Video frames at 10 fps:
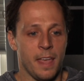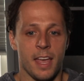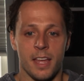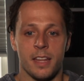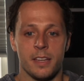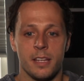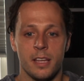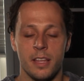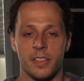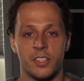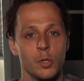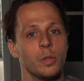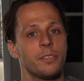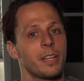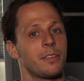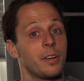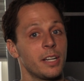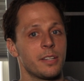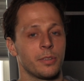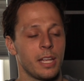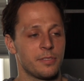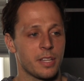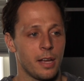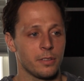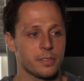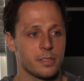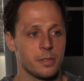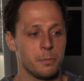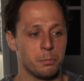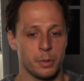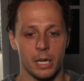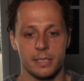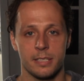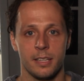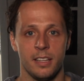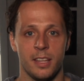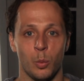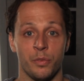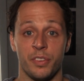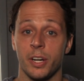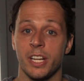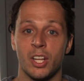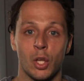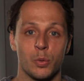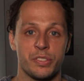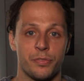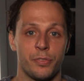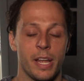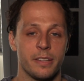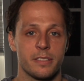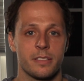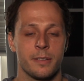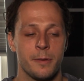And the two lived like very different lifestyles, but they were very close friends.